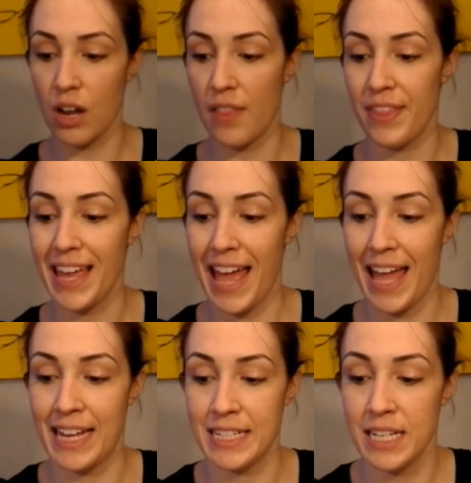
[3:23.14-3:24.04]
on the
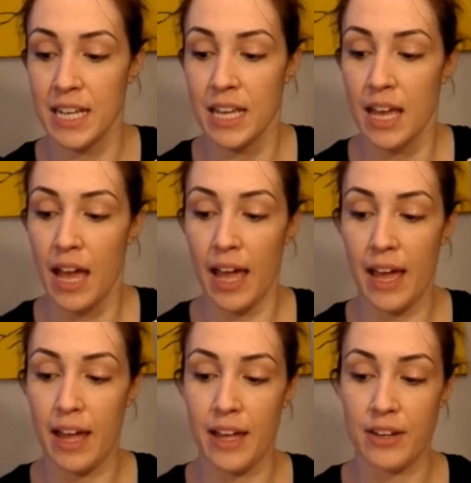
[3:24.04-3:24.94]
end,
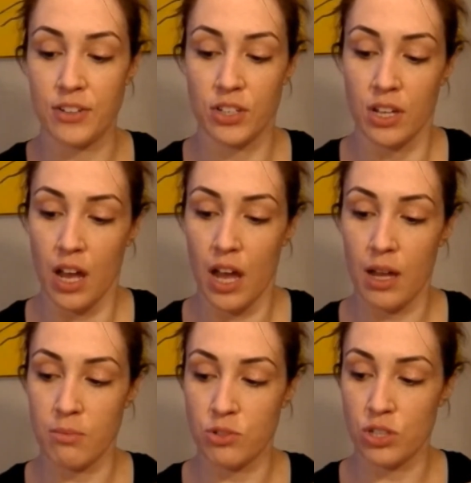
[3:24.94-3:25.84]
and
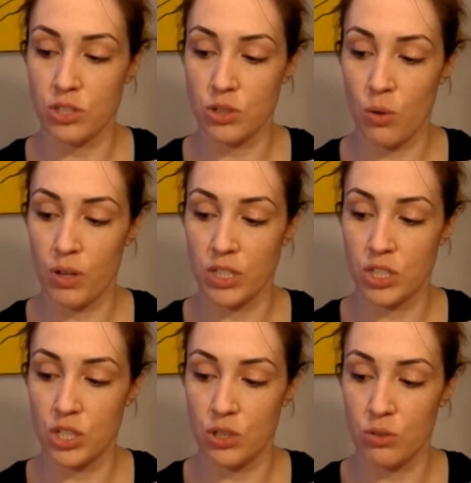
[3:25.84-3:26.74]
I'm just going
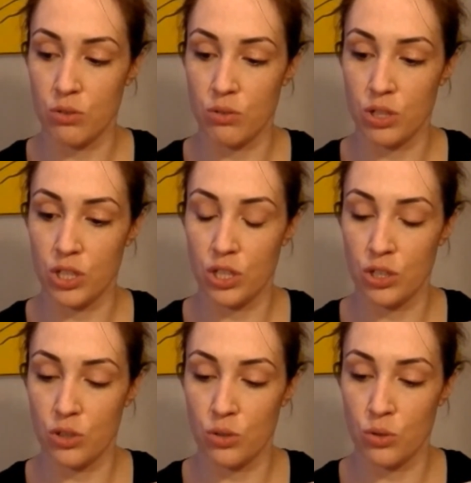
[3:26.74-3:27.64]
to
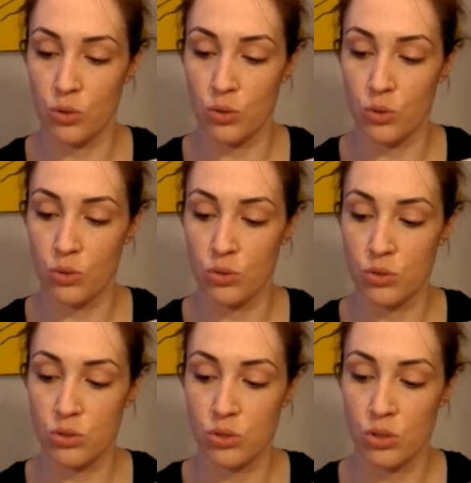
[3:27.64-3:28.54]

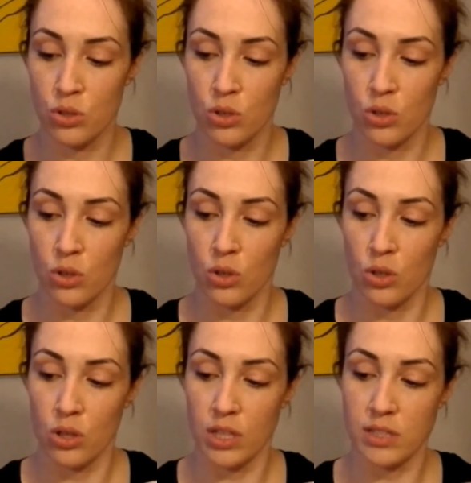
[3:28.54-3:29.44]
use,
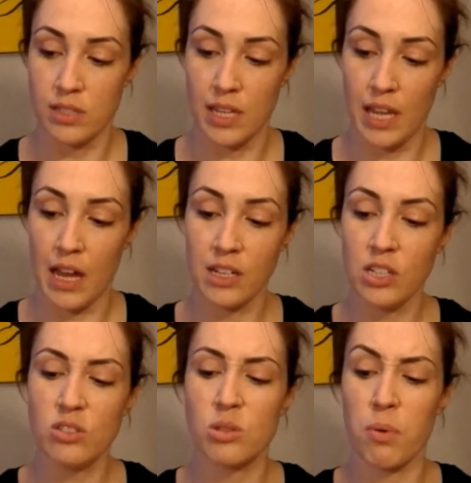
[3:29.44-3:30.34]
let's see, I'm going to
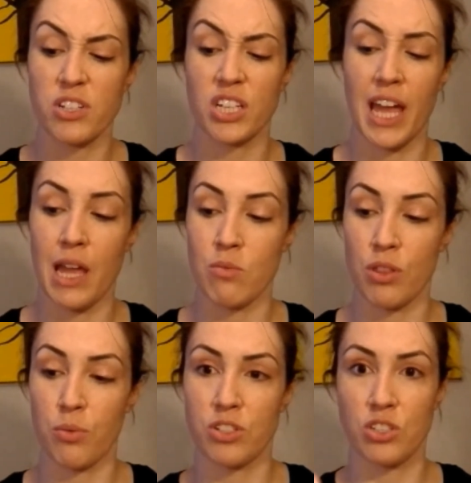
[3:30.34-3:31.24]
use the brush it came with,
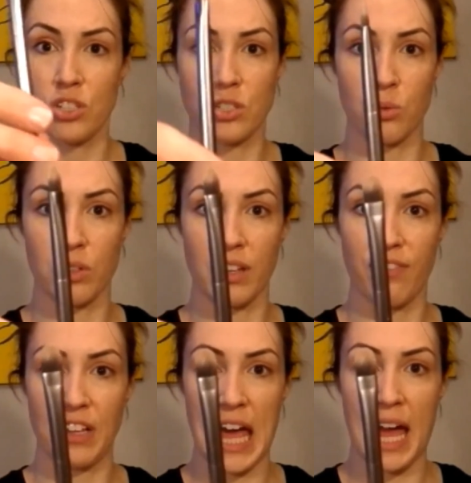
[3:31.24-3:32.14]
which is just a really
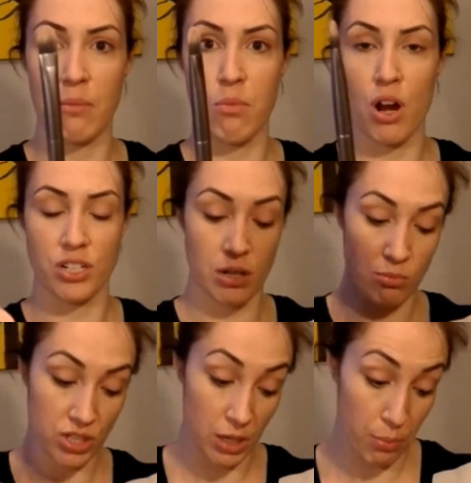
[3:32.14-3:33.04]
flat brush, and I'm
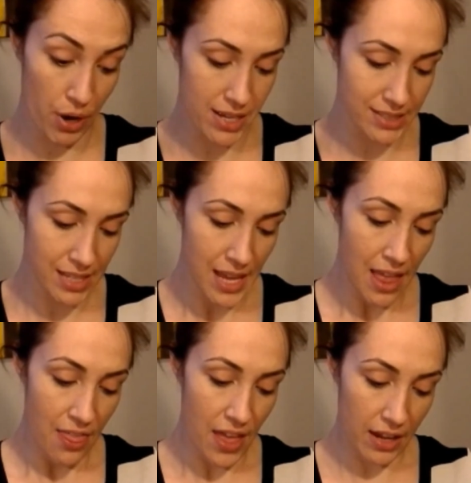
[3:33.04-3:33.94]
just going to press
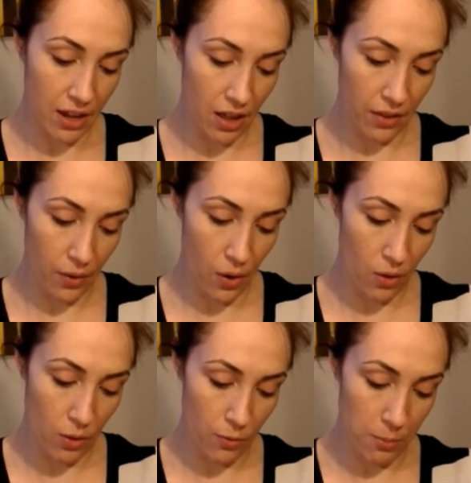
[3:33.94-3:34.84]
that color all
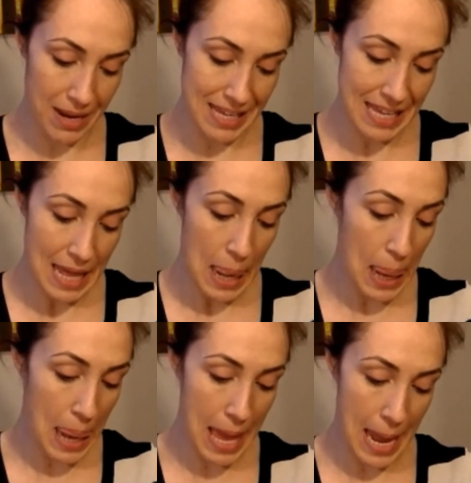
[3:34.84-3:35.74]
over my
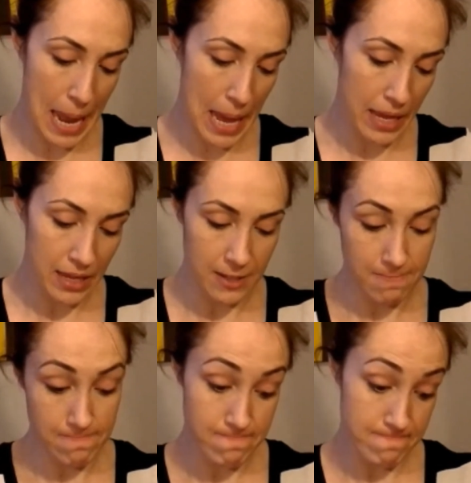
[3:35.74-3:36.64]
lid.
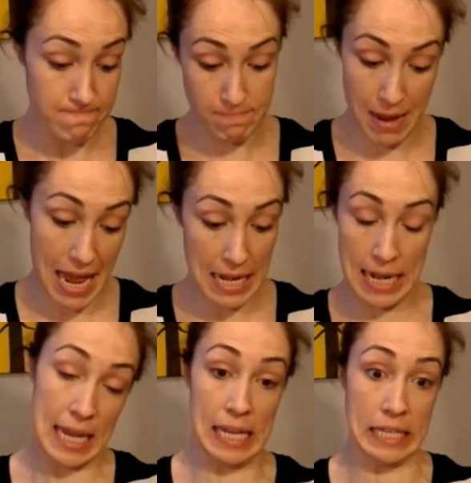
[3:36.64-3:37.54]
My
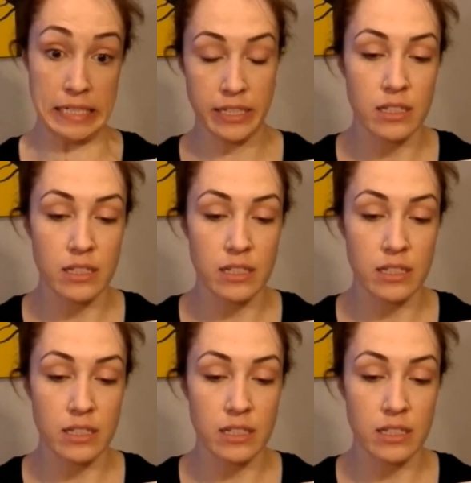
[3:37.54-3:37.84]
lid.